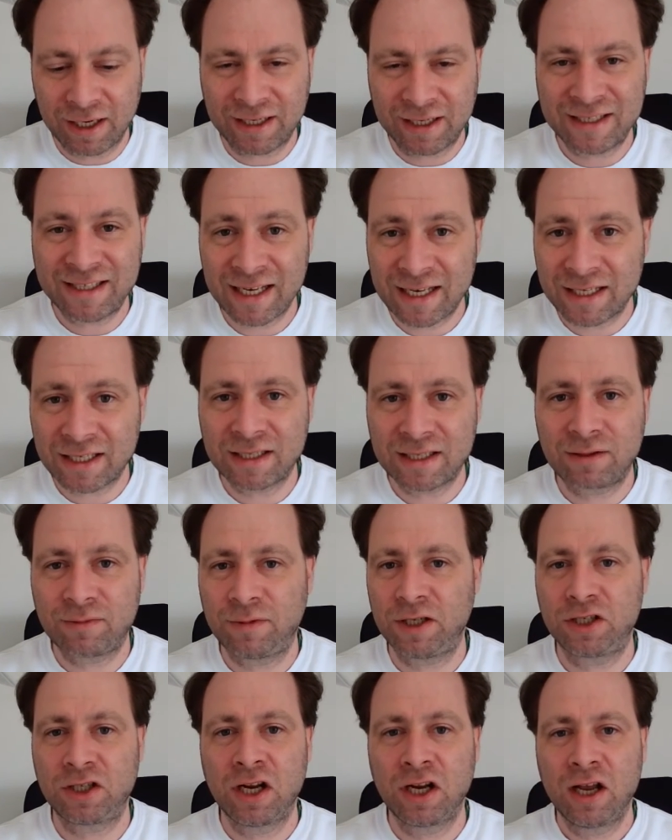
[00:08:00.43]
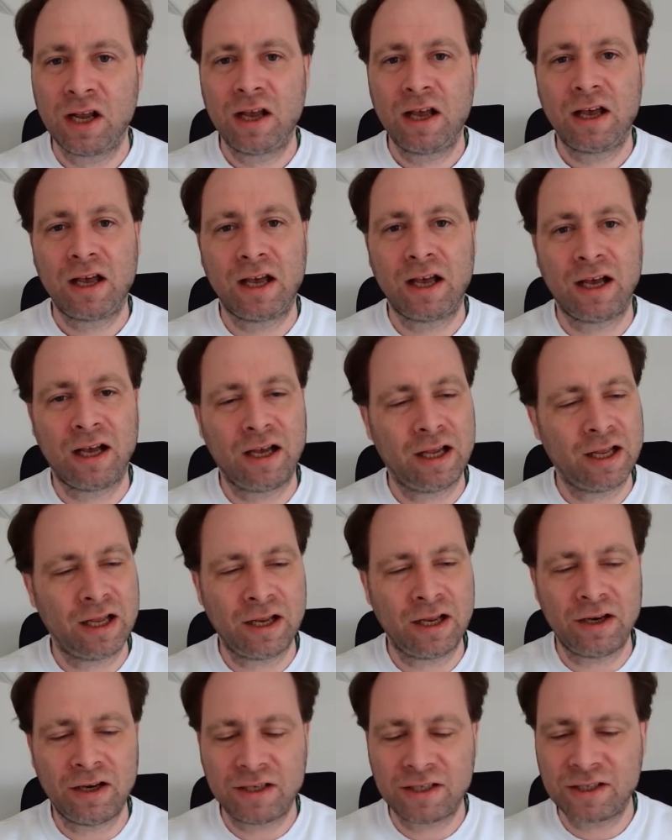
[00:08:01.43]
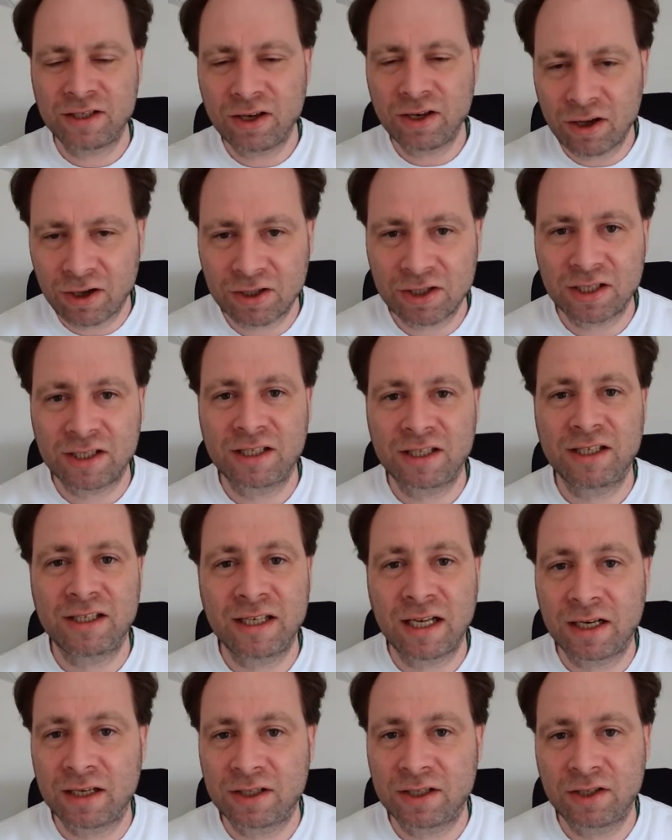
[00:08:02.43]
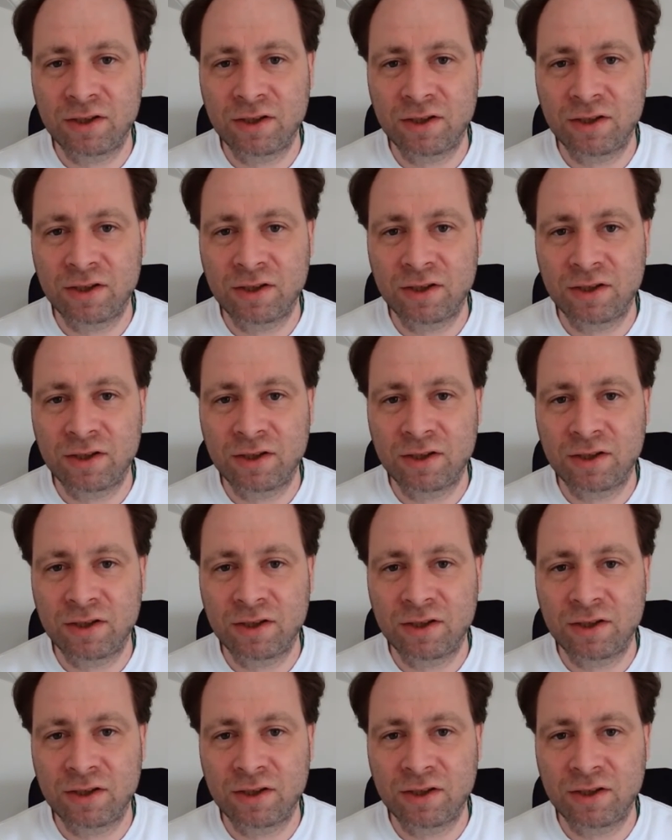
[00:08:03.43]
exists, which and is not just a set of